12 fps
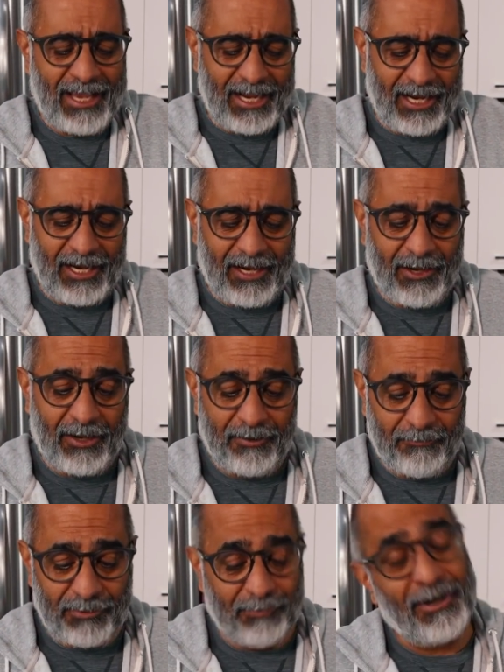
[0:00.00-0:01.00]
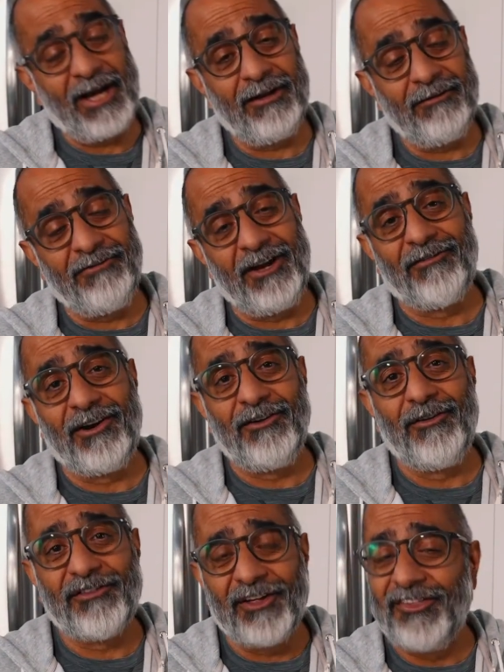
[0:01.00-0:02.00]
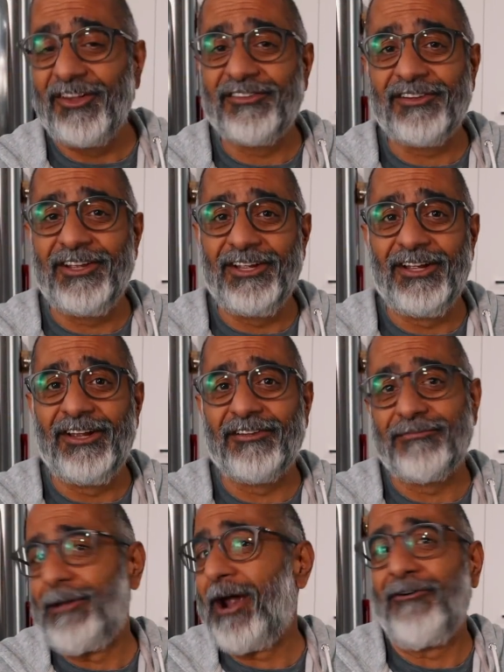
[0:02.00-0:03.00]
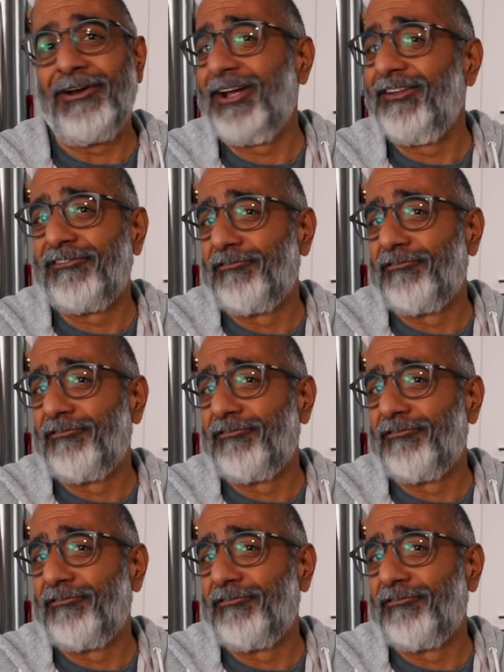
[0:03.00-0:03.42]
But my favorite use on this is marinades